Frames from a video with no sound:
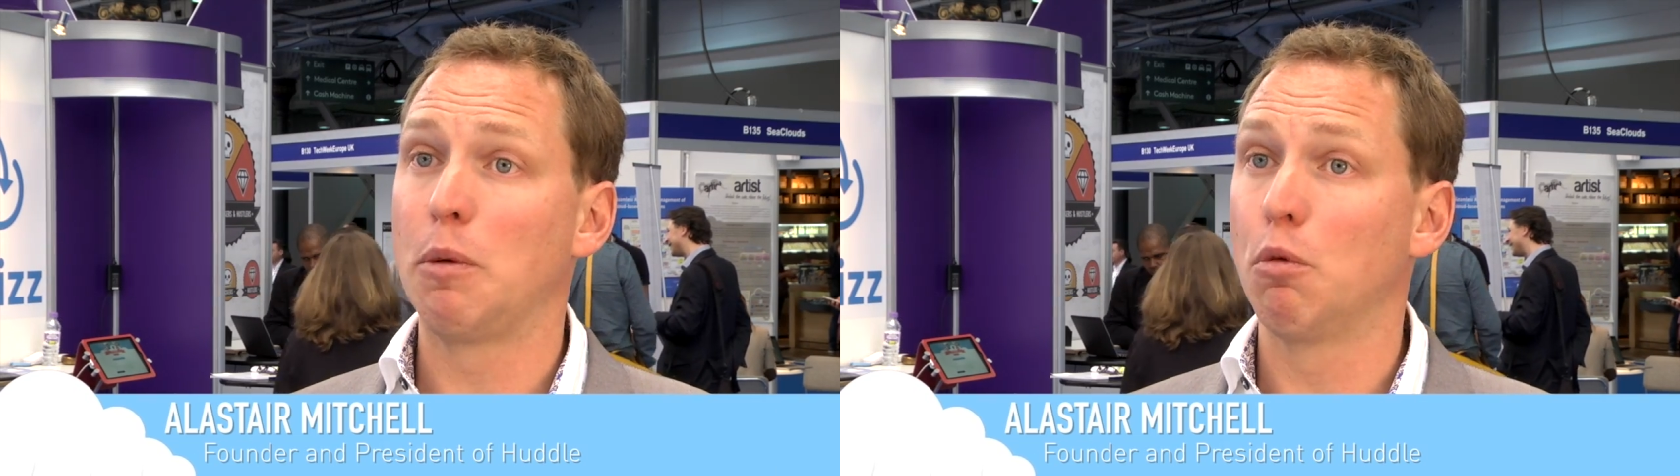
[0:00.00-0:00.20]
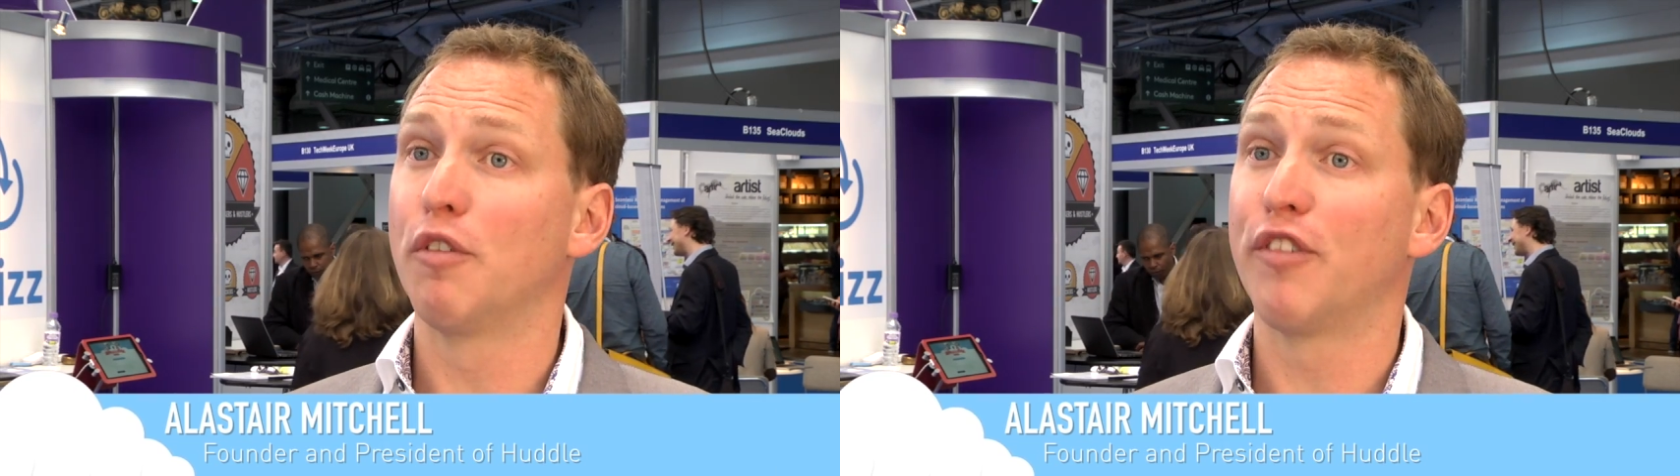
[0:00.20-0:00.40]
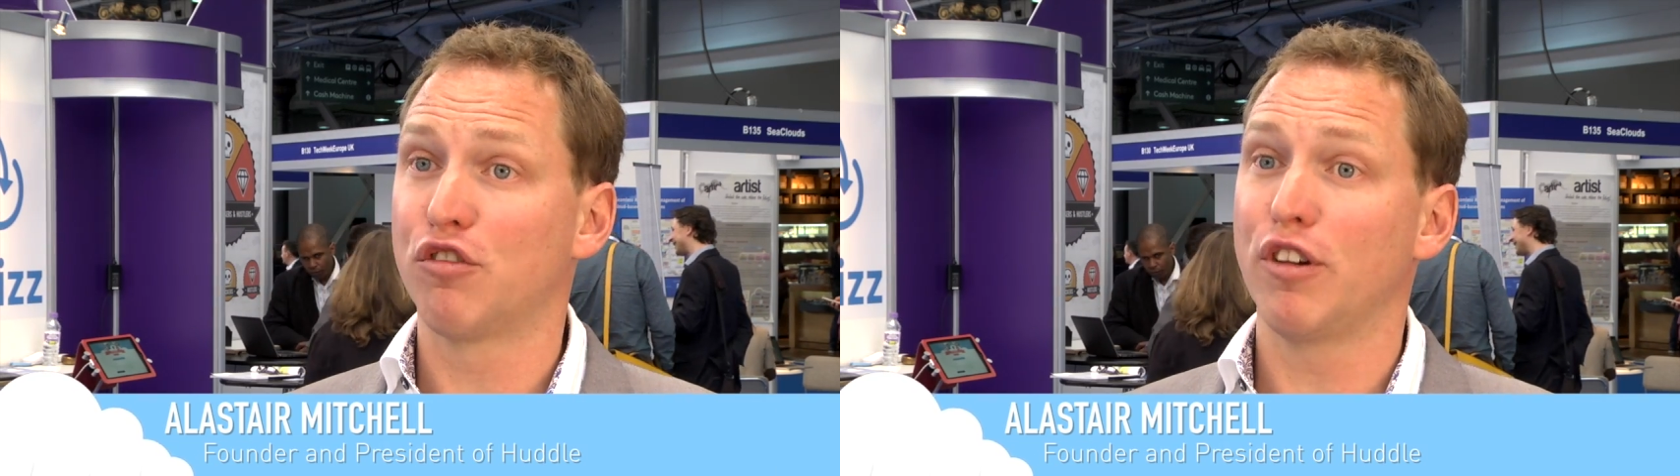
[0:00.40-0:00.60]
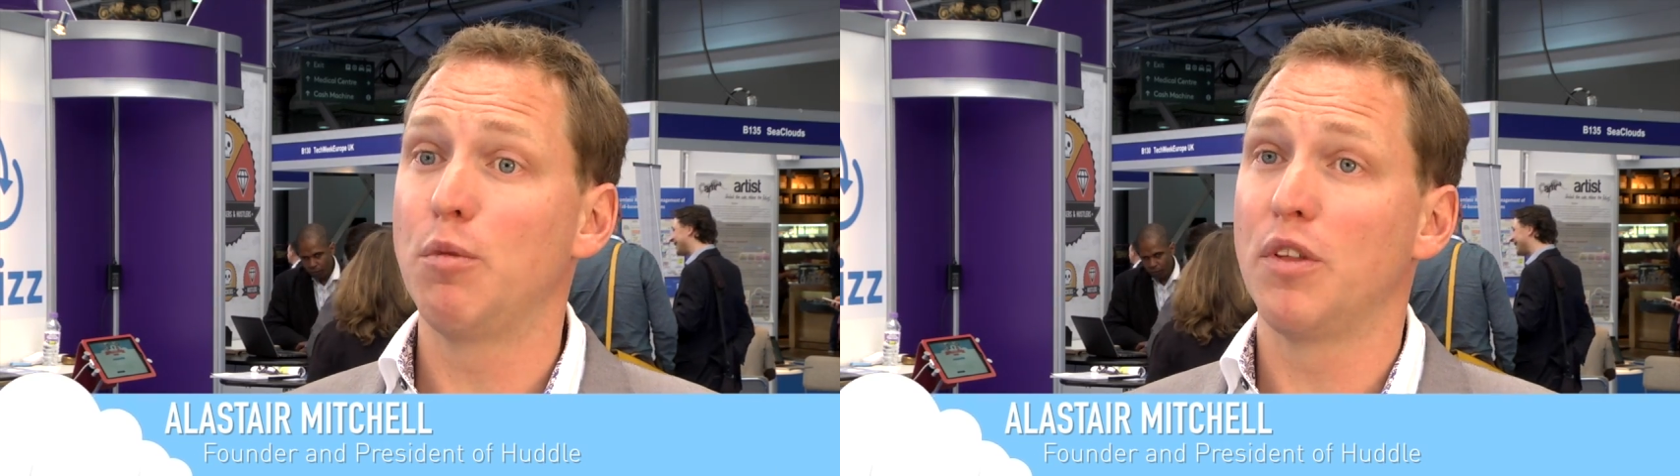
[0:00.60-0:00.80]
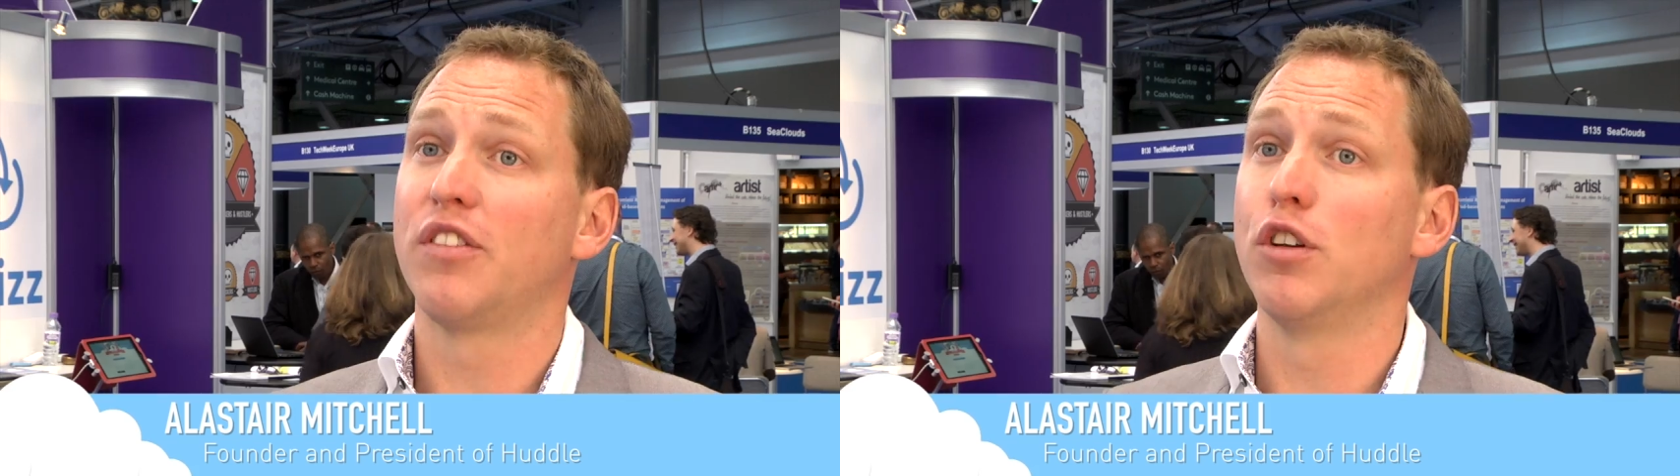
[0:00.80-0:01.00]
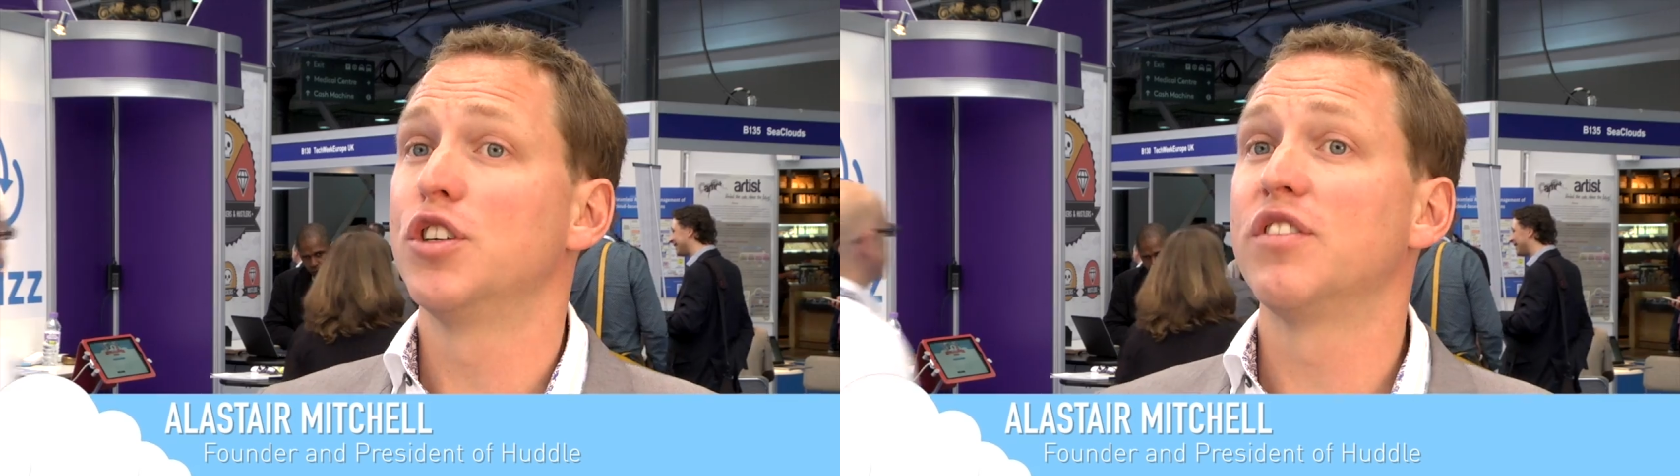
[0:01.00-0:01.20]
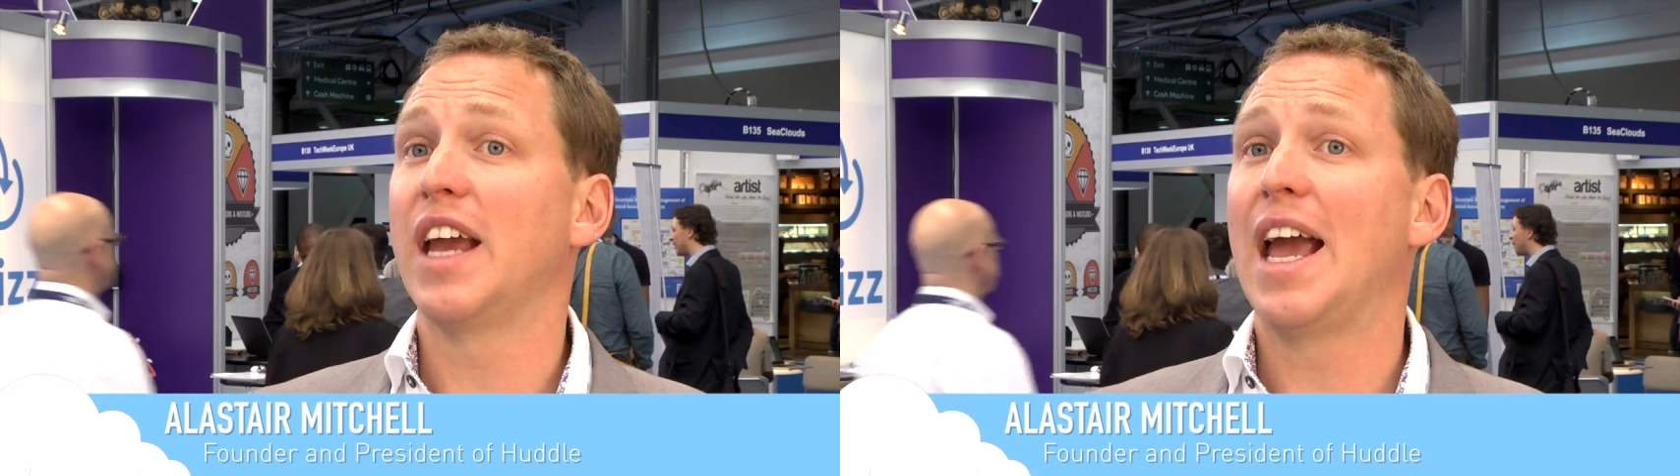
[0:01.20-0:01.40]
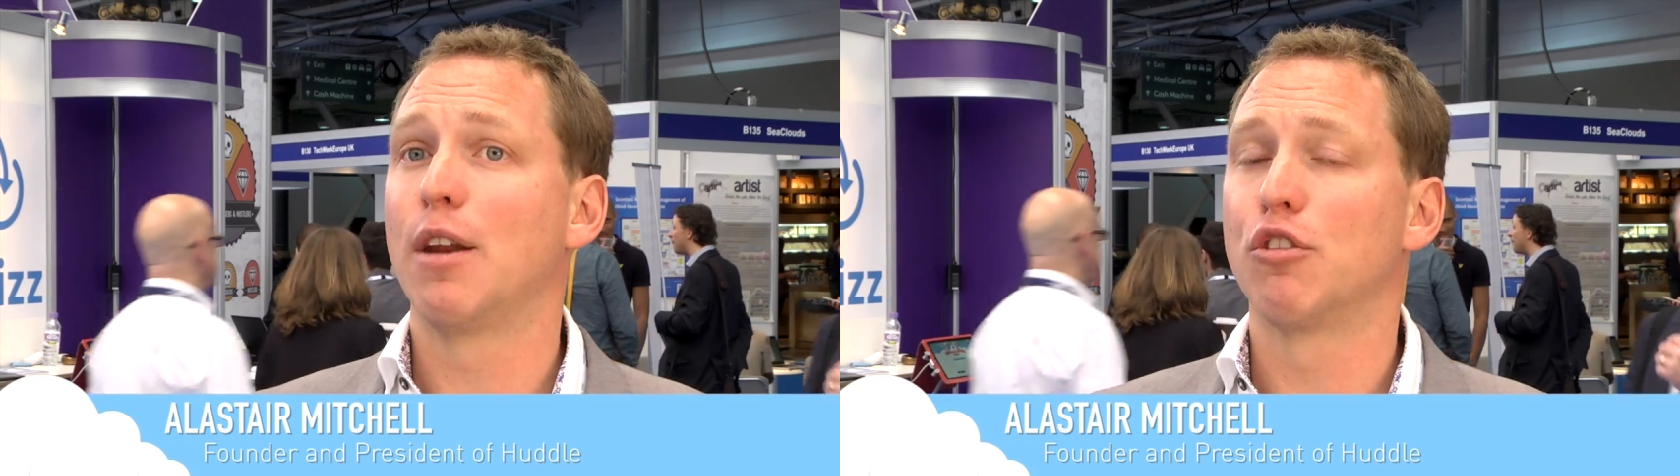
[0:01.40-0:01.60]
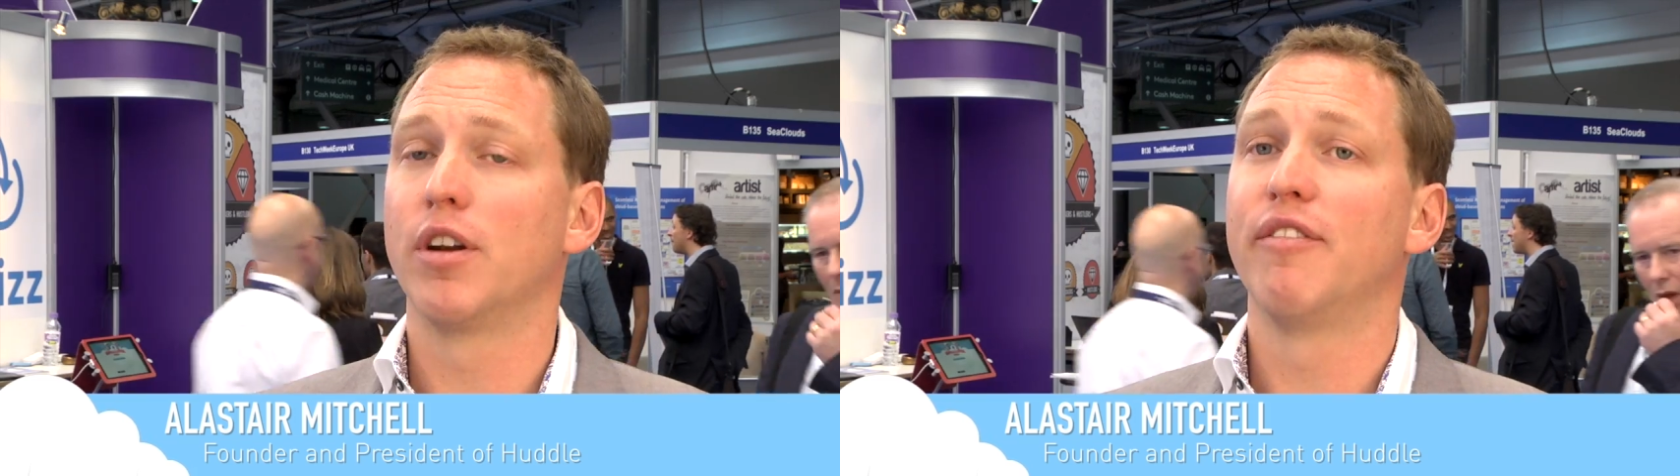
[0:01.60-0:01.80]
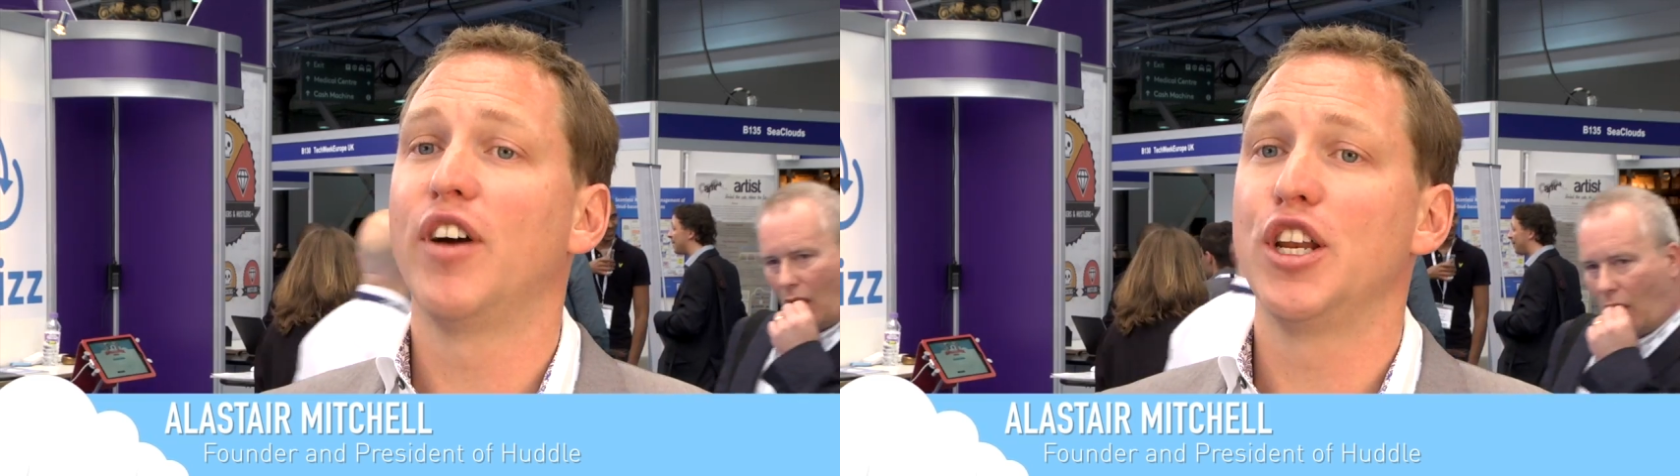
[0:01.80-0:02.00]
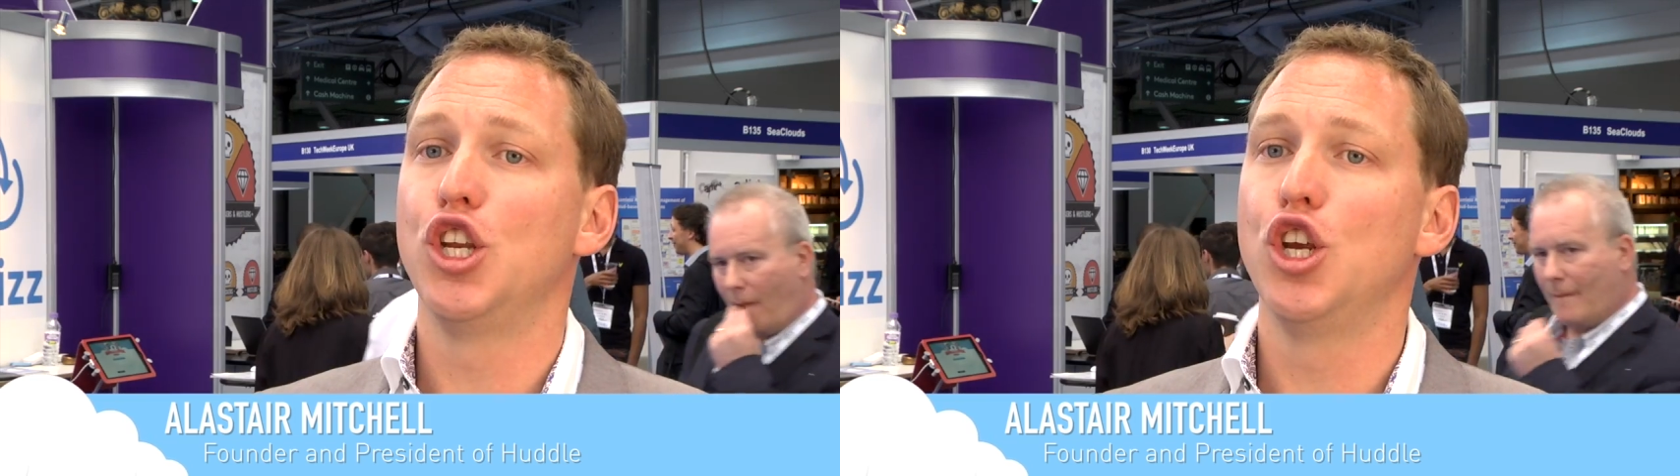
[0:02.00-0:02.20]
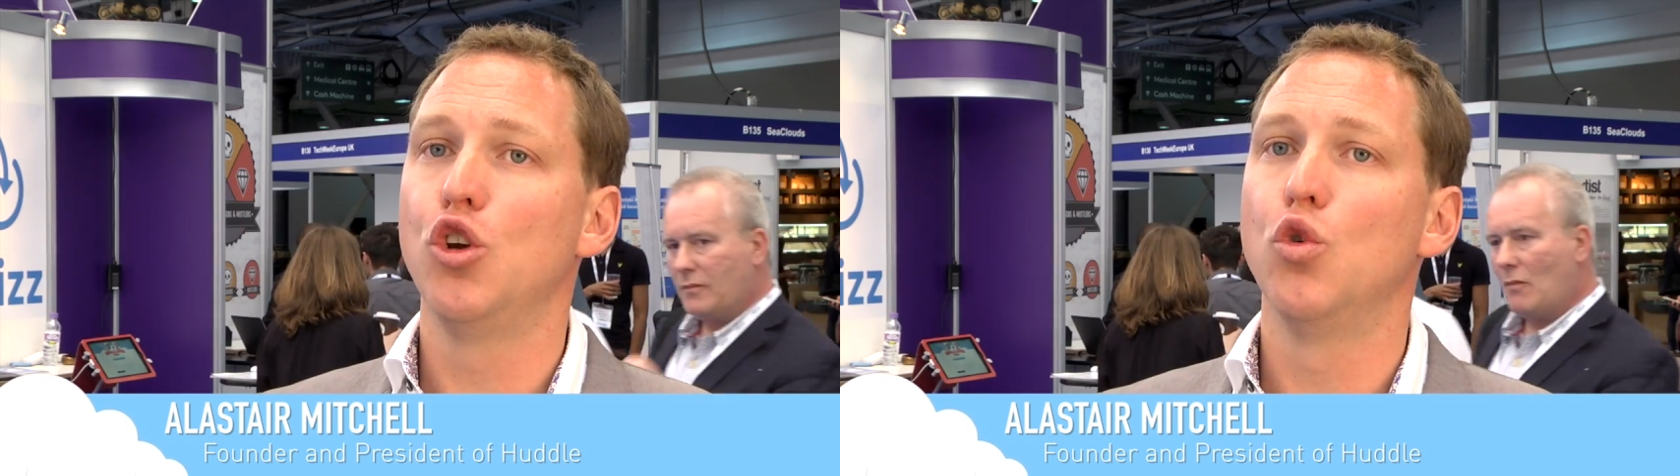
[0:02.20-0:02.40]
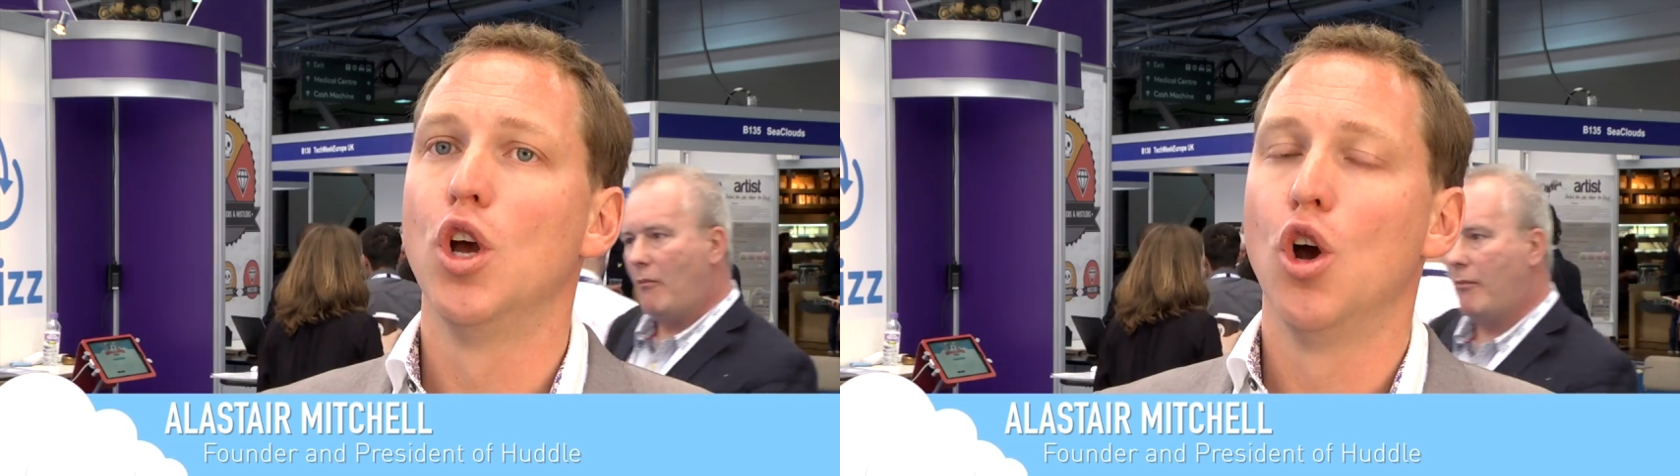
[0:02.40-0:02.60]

People were frustrated with the solutions they had and trying to find new